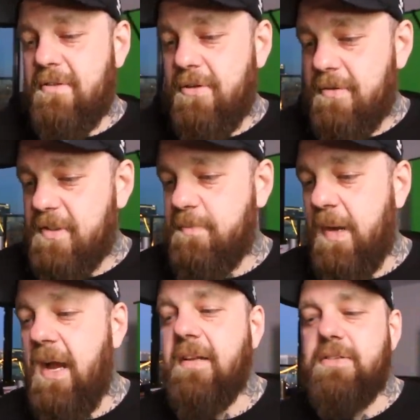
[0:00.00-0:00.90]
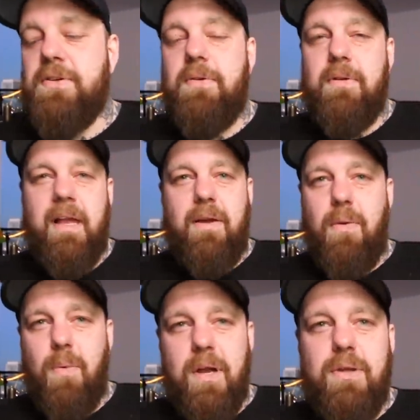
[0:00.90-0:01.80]
your response, you know, or like,
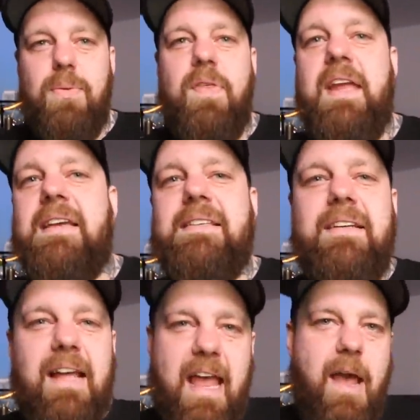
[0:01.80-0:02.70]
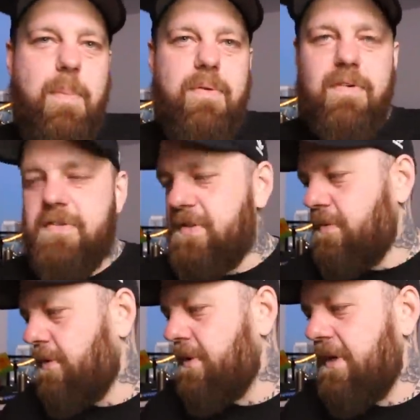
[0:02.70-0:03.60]
or what you think is gonna happen
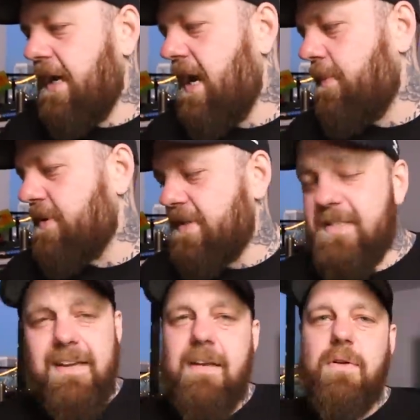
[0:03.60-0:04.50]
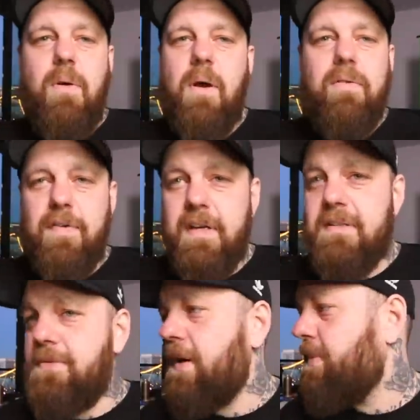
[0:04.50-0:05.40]
versus what really happens. That's not even a quote.
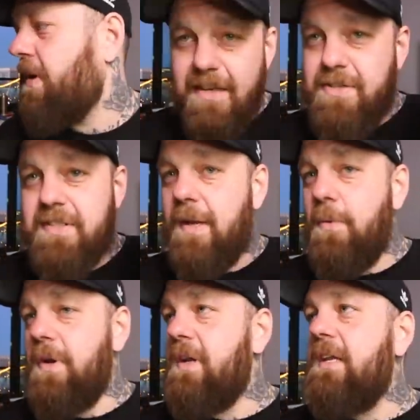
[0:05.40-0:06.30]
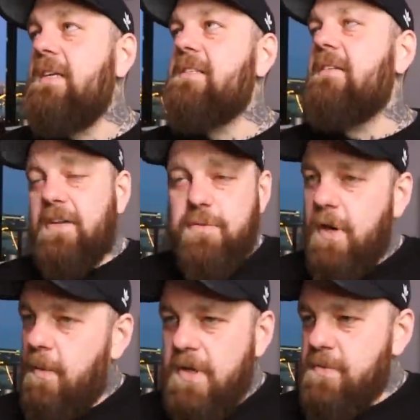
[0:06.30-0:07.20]
Forget the Twain part. That's just like what it is. That's
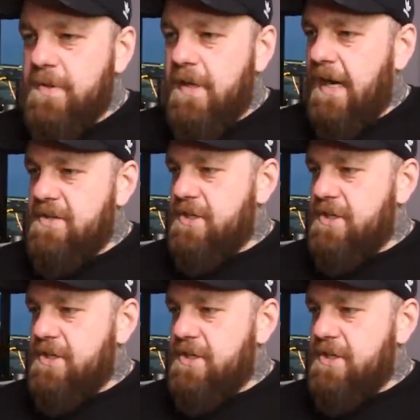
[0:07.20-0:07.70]
where I was with it.